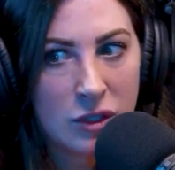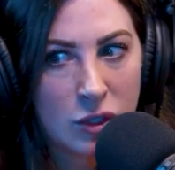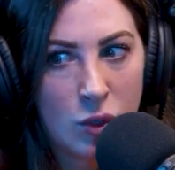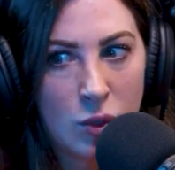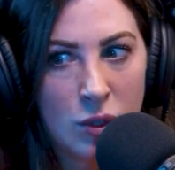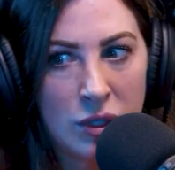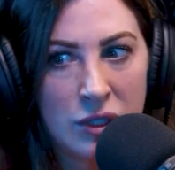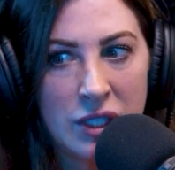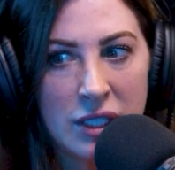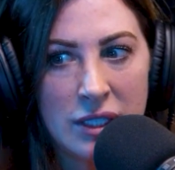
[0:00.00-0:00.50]
It's
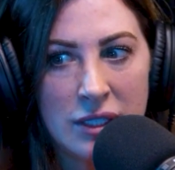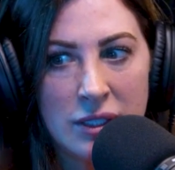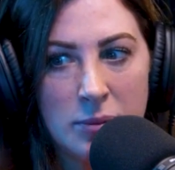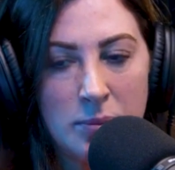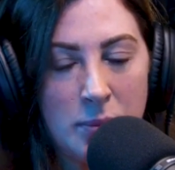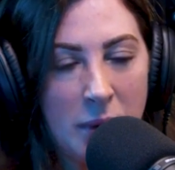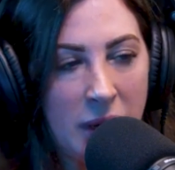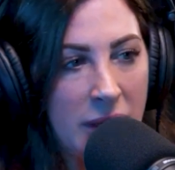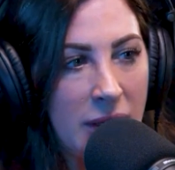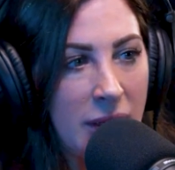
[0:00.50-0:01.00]
gorgeous,
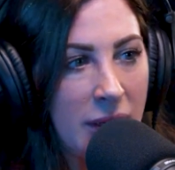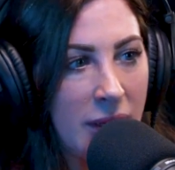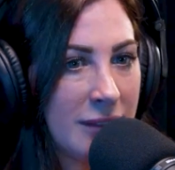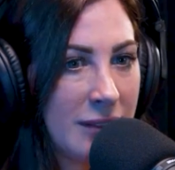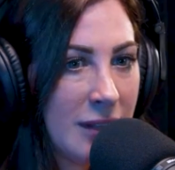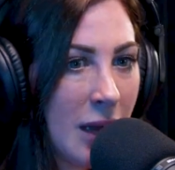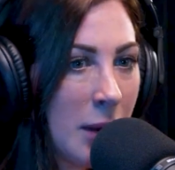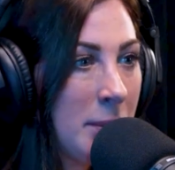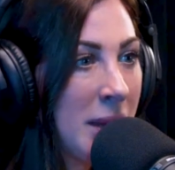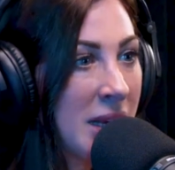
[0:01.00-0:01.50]
but
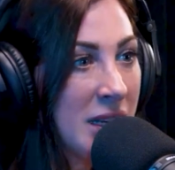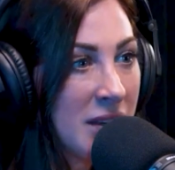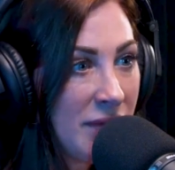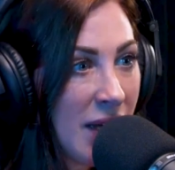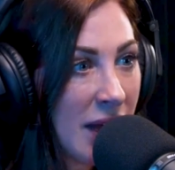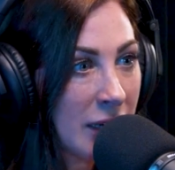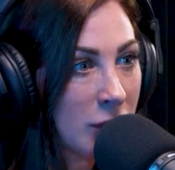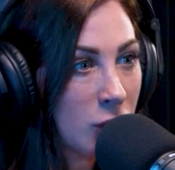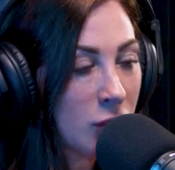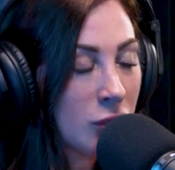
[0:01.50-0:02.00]
it's not
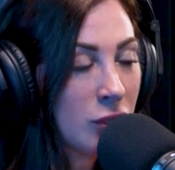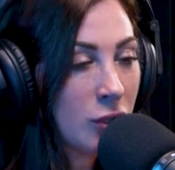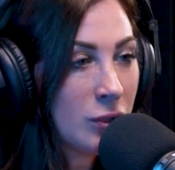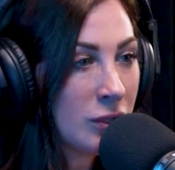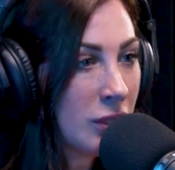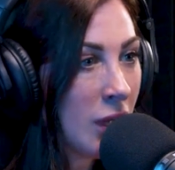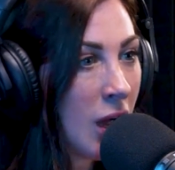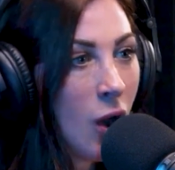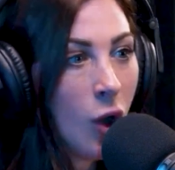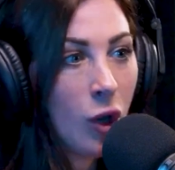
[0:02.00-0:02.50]
manufactured, so
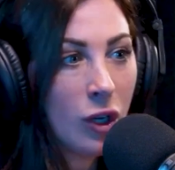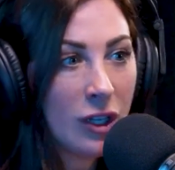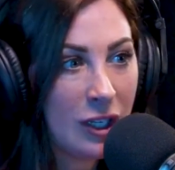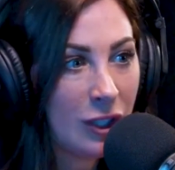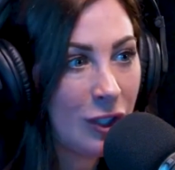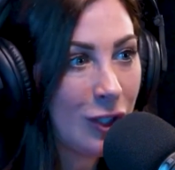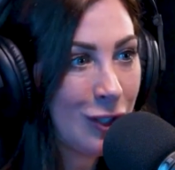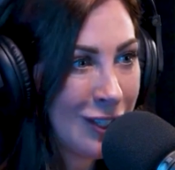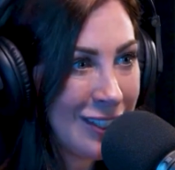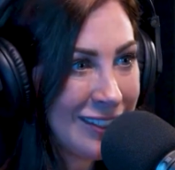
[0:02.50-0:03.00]
it's not all
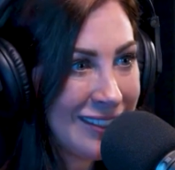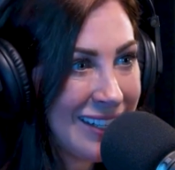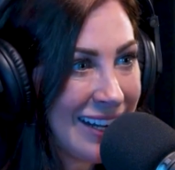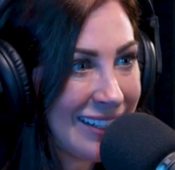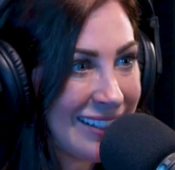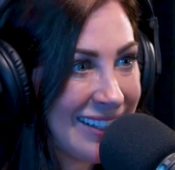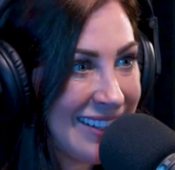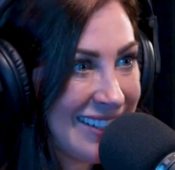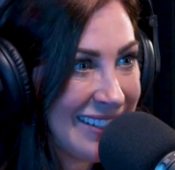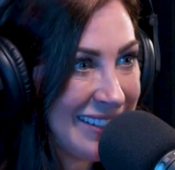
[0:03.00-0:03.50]
going to look
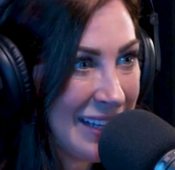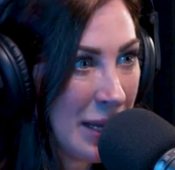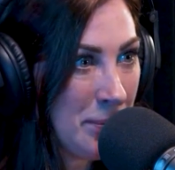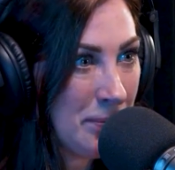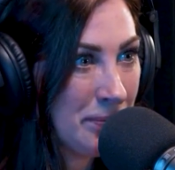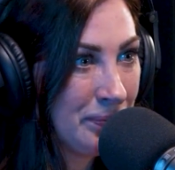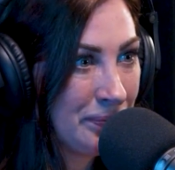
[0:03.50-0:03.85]
exactly the same.